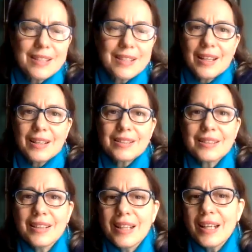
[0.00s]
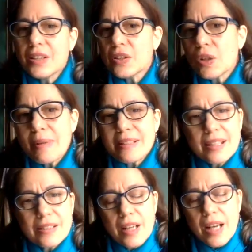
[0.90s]
sense. It totally makes
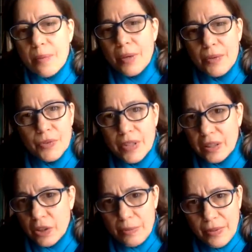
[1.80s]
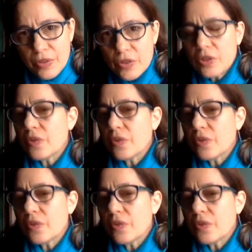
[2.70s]
sense. And Abraham is very clear about this too.